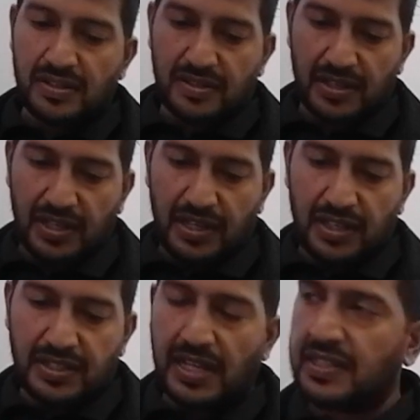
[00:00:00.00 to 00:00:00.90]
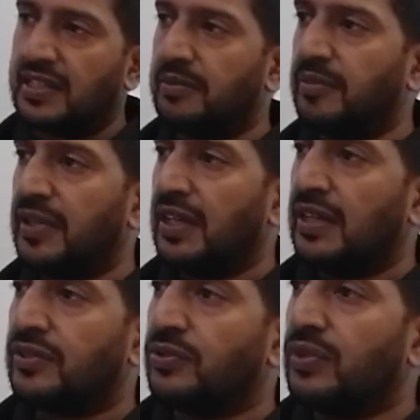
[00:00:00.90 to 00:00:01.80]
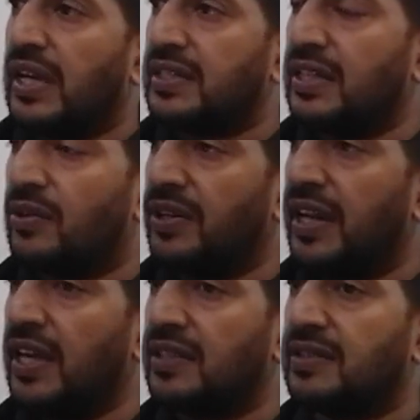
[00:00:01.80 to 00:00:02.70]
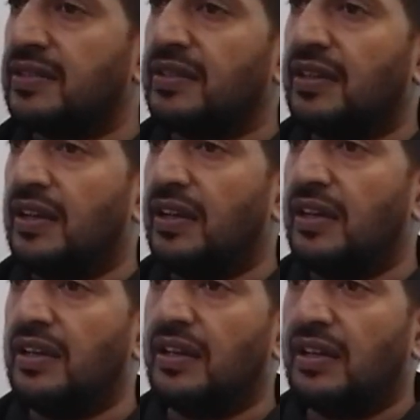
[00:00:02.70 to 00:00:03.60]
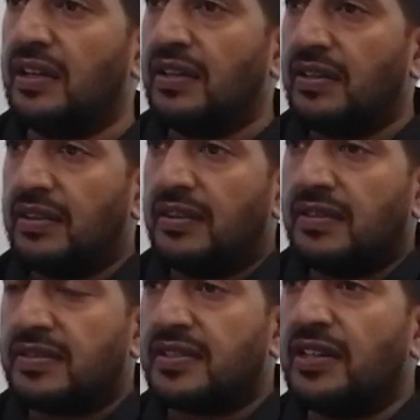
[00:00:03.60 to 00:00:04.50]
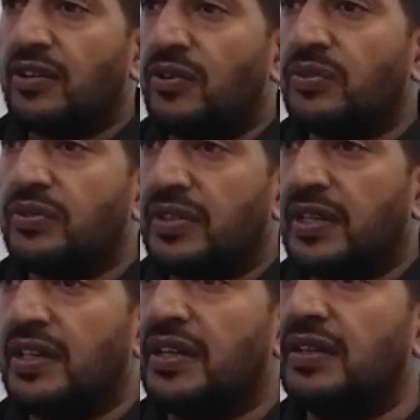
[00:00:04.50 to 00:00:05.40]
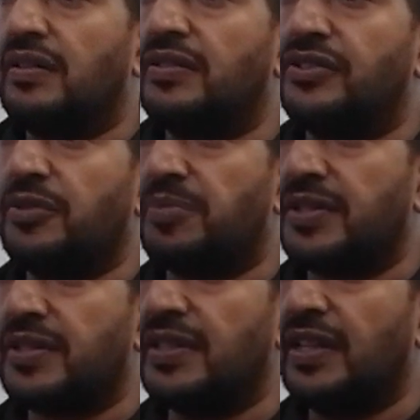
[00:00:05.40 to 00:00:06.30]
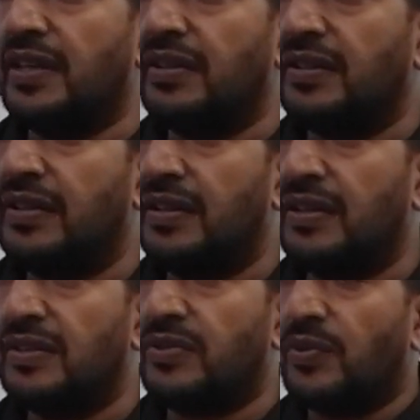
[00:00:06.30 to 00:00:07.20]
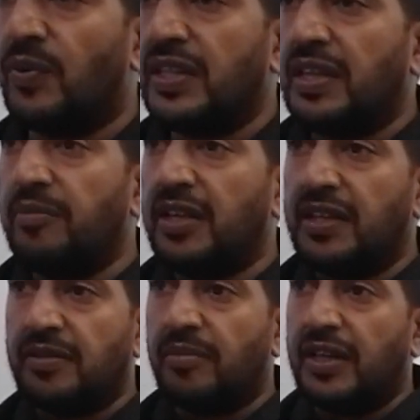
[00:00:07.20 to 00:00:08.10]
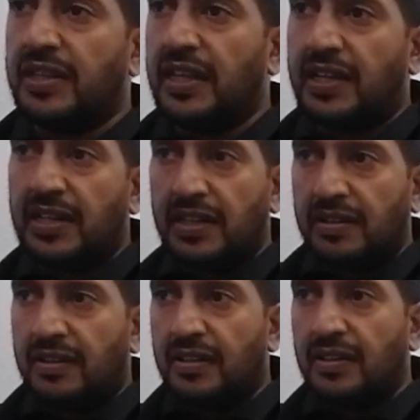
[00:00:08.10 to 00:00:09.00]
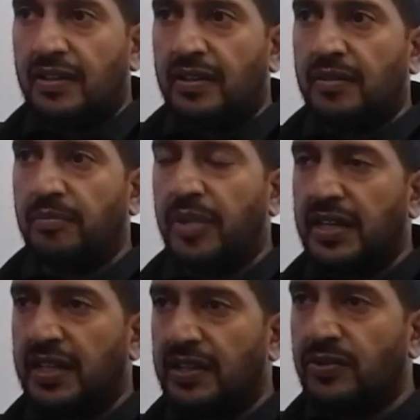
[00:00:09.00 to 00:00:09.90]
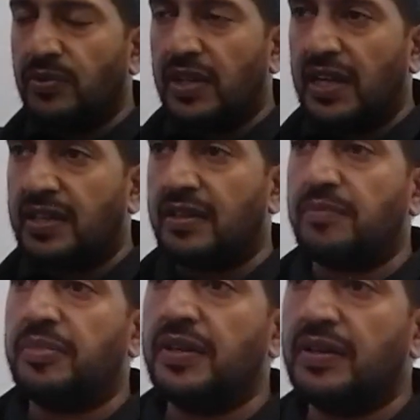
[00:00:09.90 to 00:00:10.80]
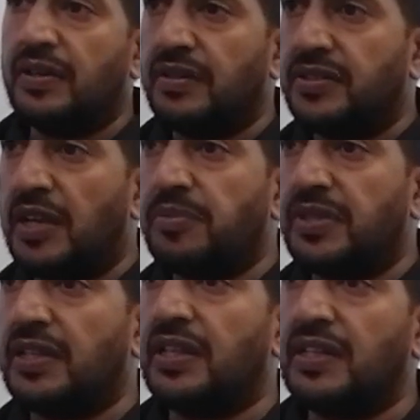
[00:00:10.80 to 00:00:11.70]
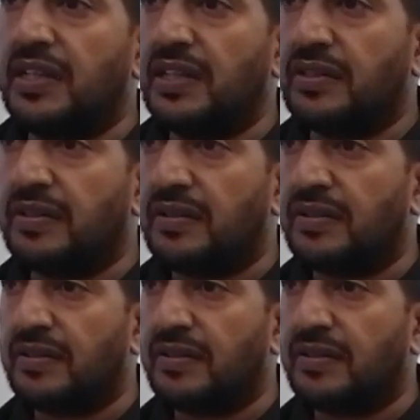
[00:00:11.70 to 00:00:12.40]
this uh, tantalum to actually connect uh, the silicon uh, chips in there. So what they mean is by they can bend it into like uh, shapes that they need it.